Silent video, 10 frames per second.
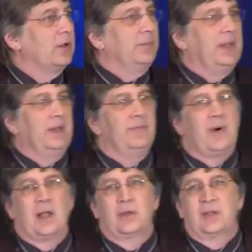are being
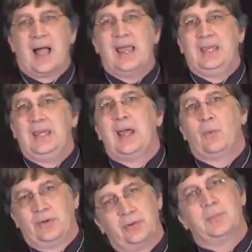followed, i.e. I
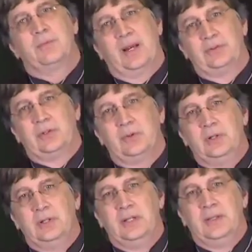want to be
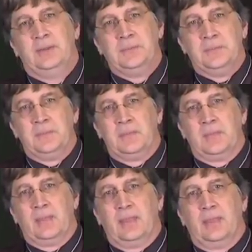rescued,
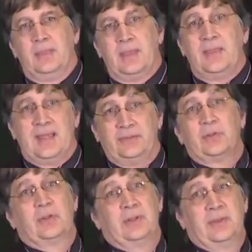then that's
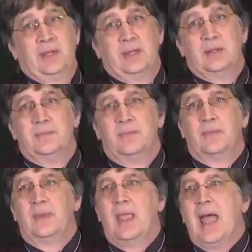a good thing.
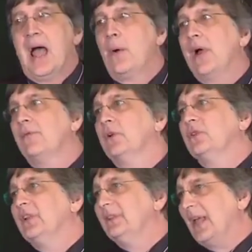However,
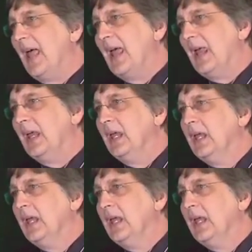today,